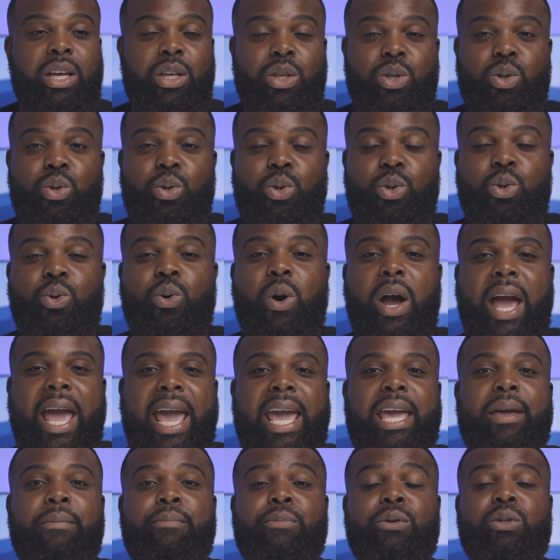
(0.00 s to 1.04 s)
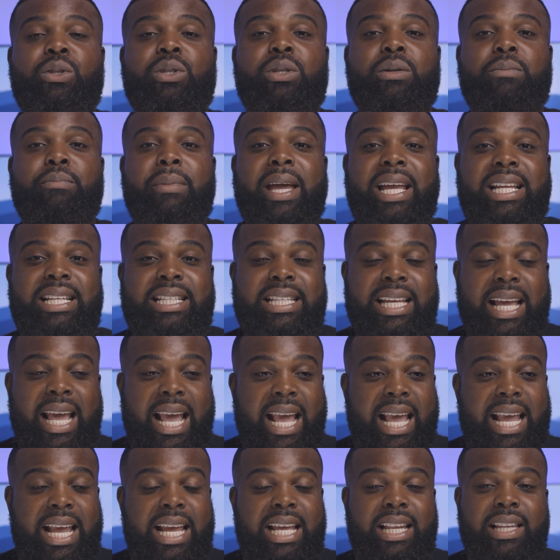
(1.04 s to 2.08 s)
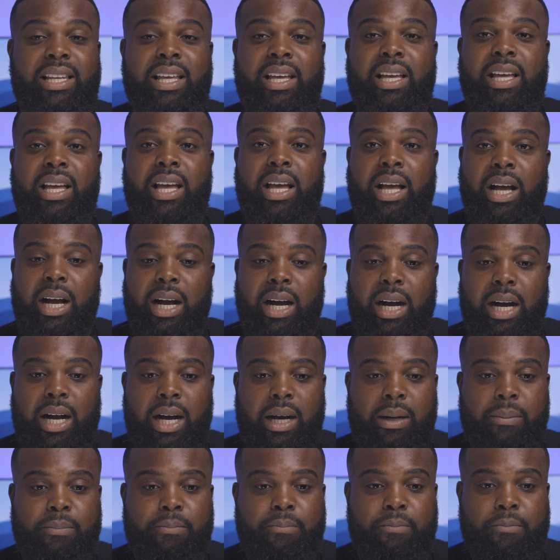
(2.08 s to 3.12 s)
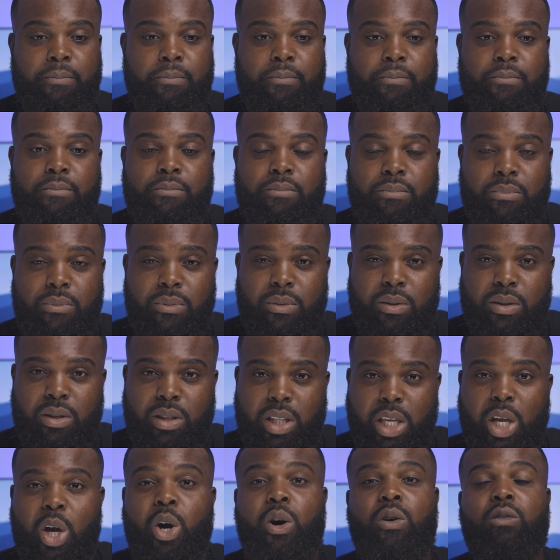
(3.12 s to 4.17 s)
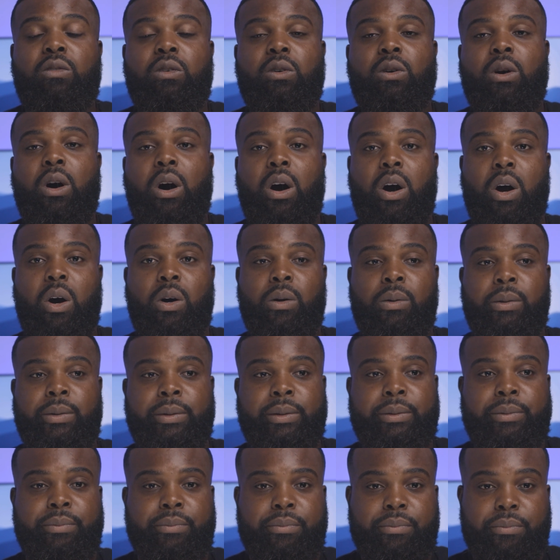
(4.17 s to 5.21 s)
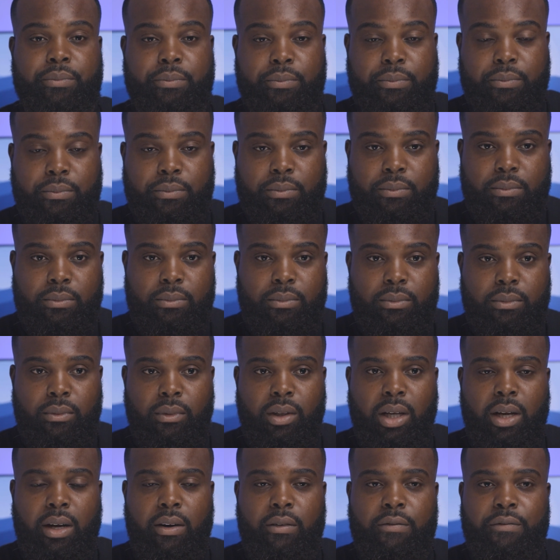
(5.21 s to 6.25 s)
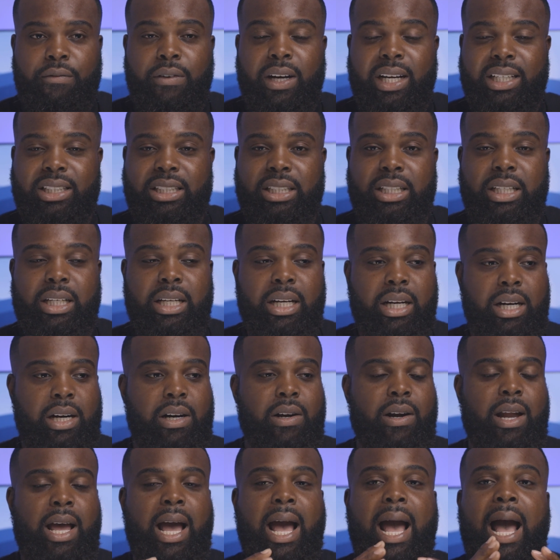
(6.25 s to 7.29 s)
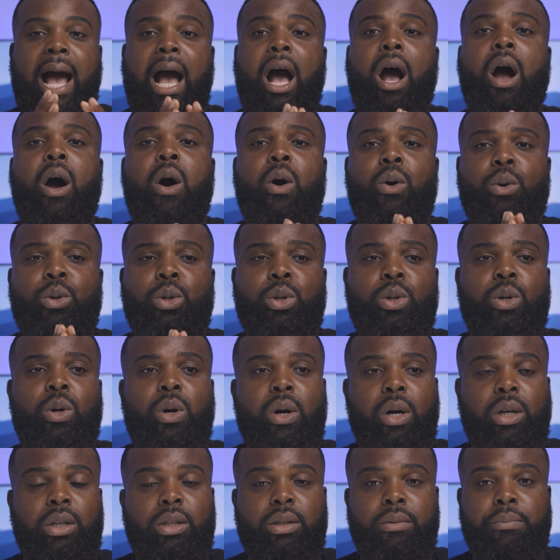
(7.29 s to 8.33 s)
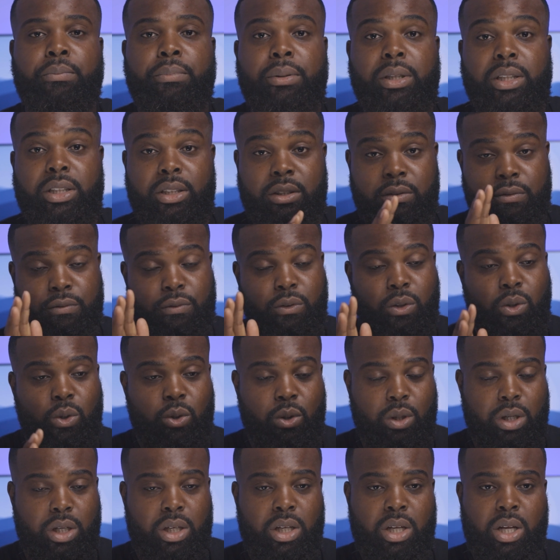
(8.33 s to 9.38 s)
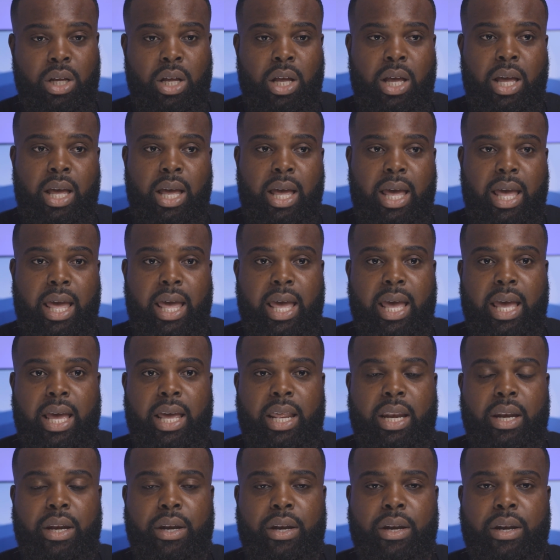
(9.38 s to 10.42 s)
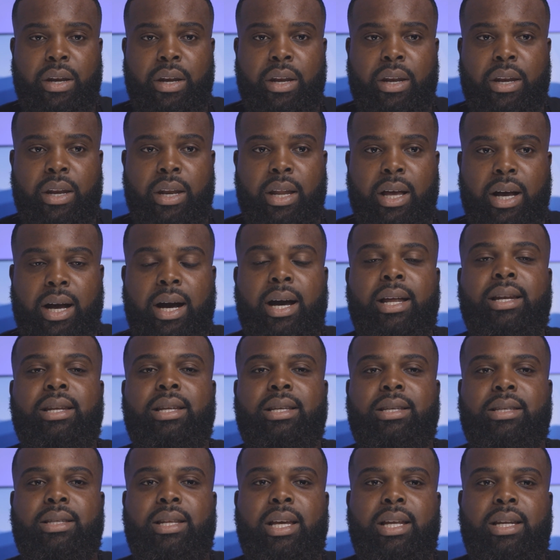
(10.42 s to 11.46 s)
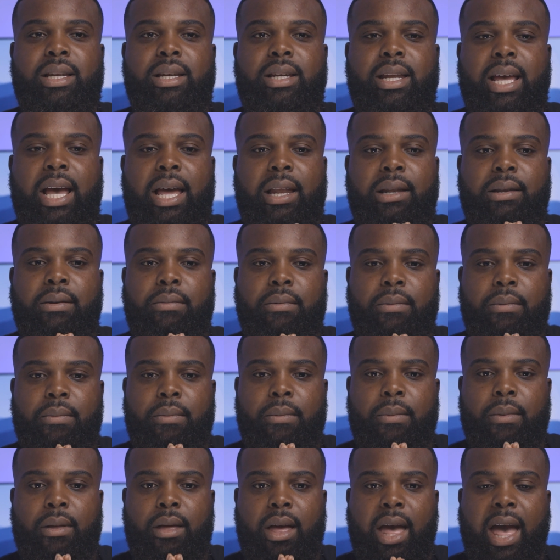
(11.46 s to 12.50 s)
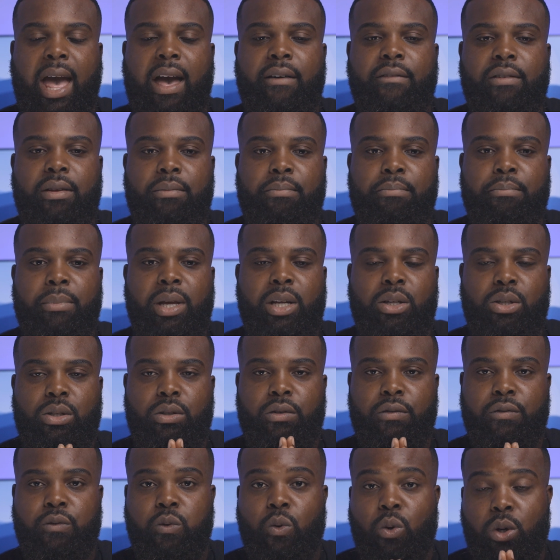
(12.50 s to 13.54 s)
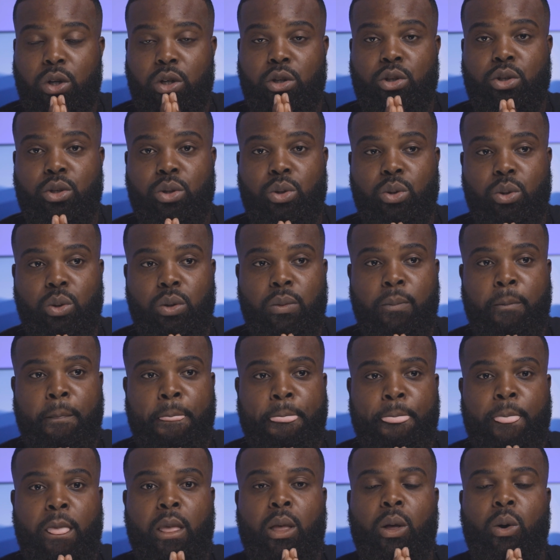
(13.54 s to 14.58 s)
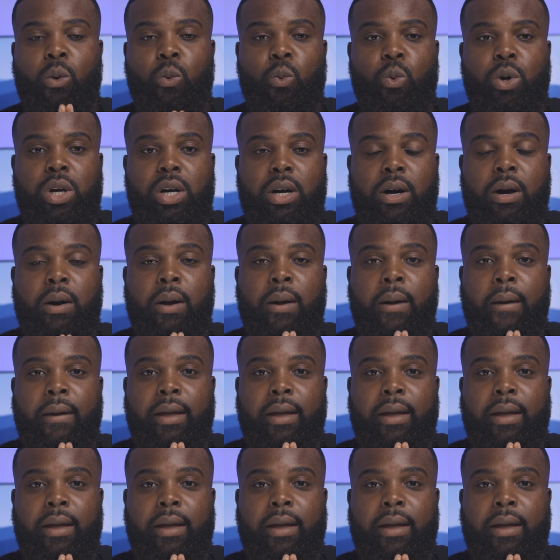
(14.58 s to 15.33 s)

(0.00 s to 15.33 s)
were able to maintain the overall function on how you're going to push forward, and understanding that having mental fortitude will